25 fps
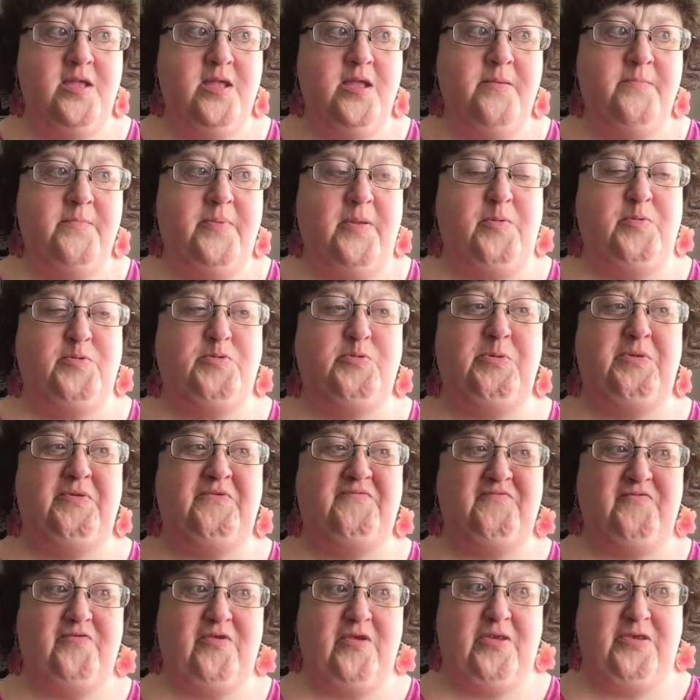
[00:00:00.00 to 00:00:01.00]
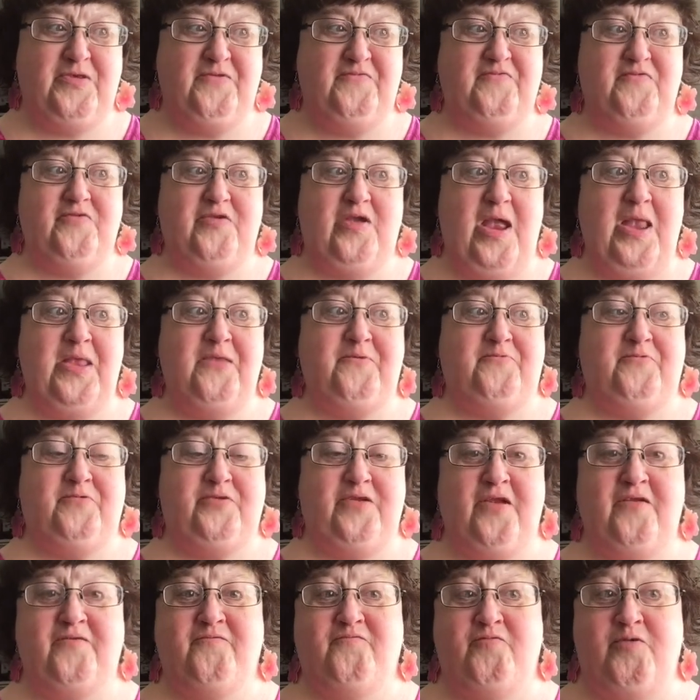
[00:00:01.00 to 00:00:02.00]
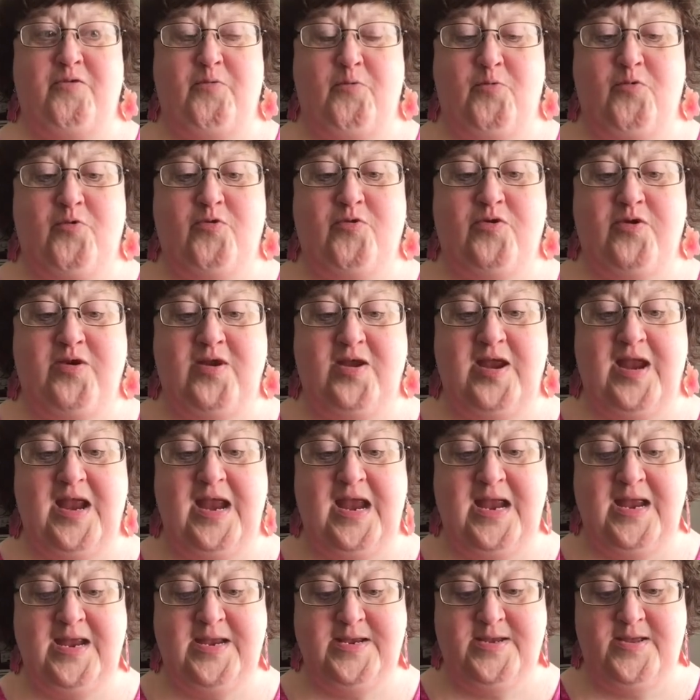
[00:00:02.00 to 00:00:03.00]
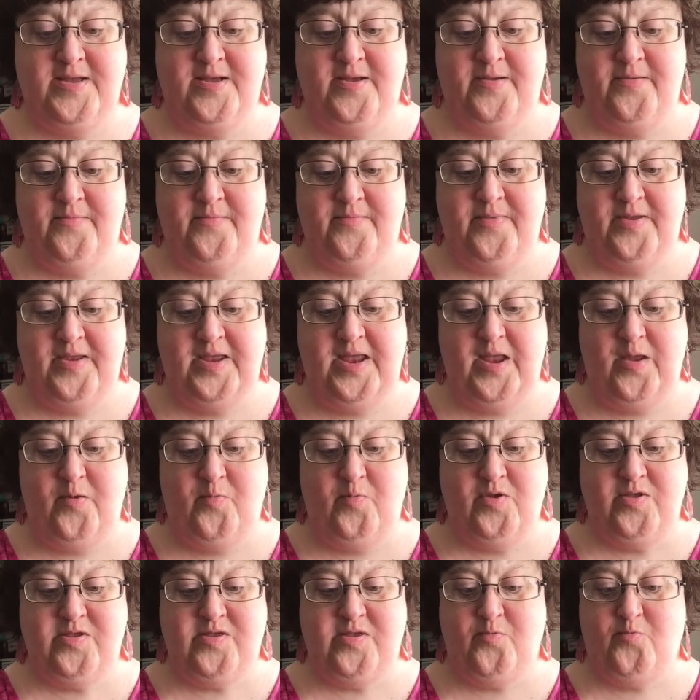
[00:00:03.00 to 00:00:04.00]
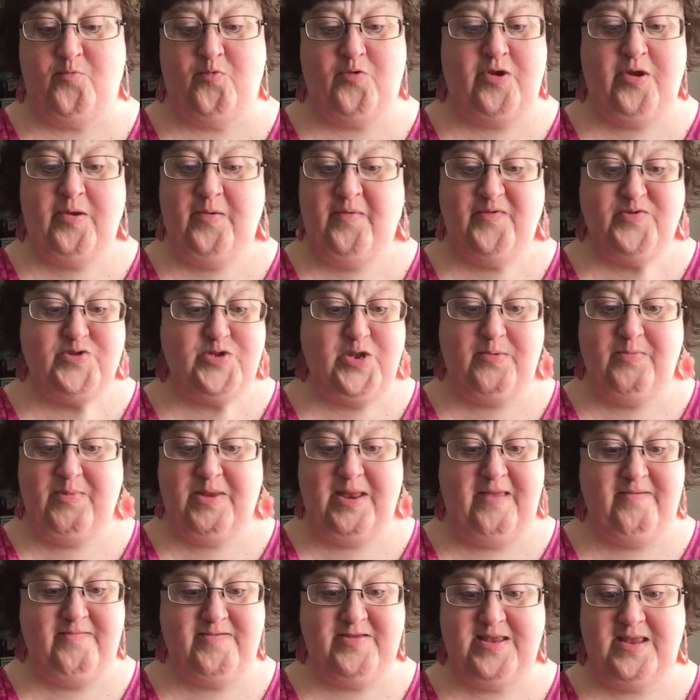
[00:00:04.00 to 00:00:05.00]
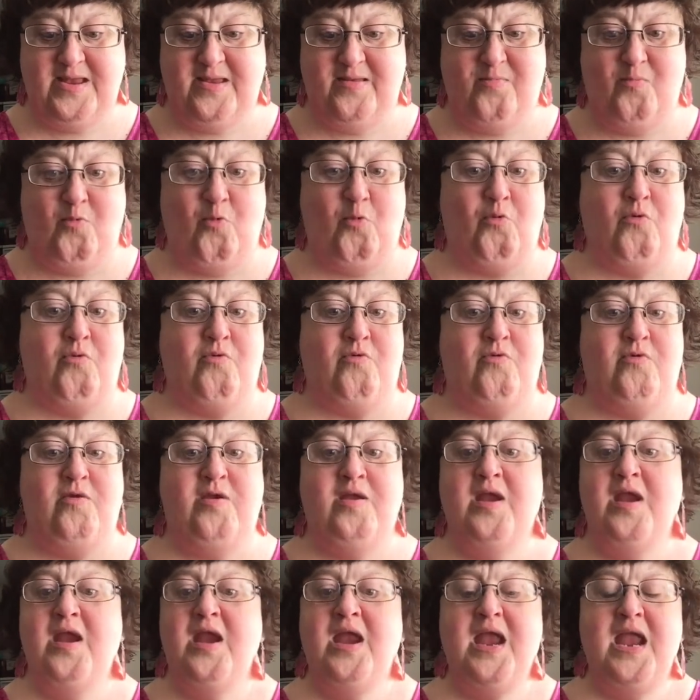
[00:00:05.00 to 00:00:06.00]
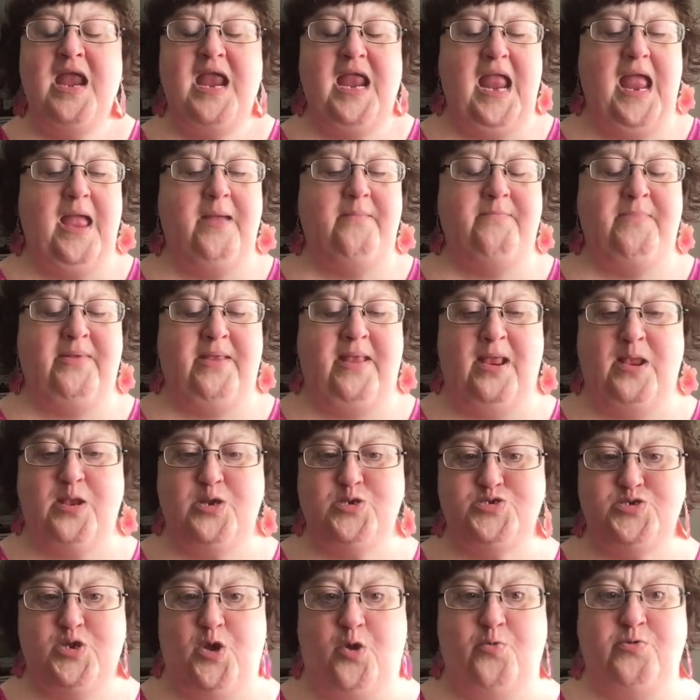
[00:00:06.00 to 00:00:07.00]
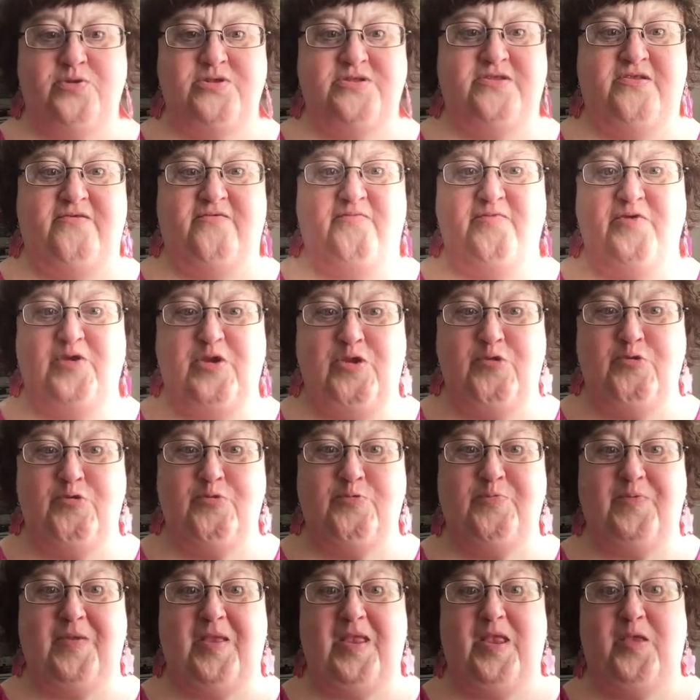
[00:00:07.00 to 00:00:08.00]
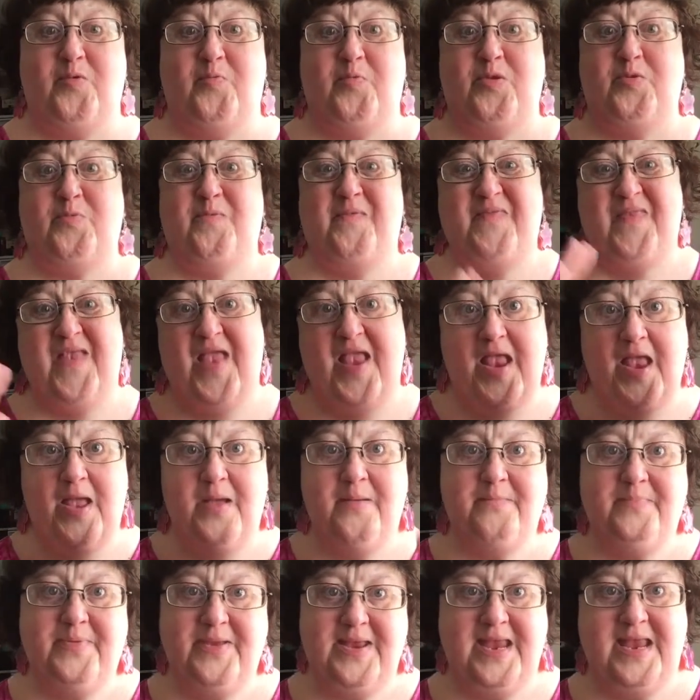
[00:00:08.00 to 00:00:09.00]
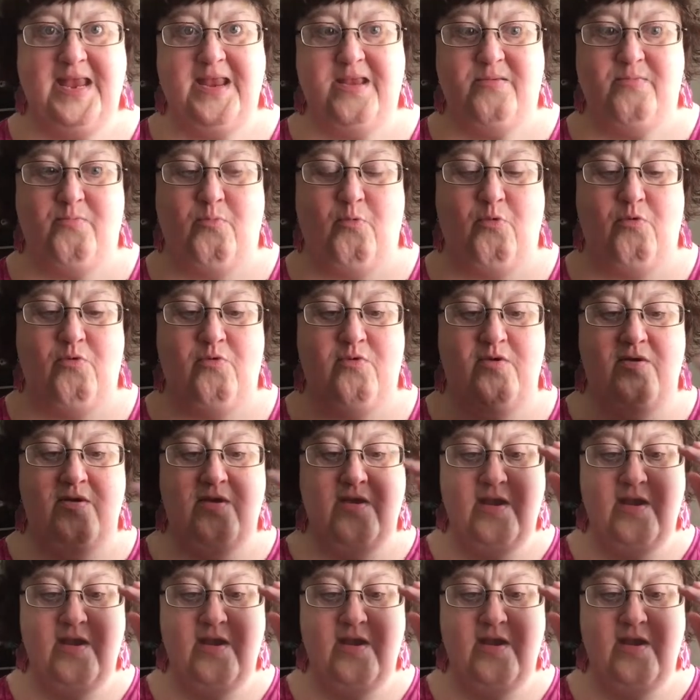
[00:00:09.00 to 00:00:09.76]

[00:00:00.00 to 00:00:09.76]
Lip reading: But he was doing a different kind of recovery work. And he wasn't working with Jamie Davis anymore. He hadn't been on the show in several years because he wasn't with that company anymore.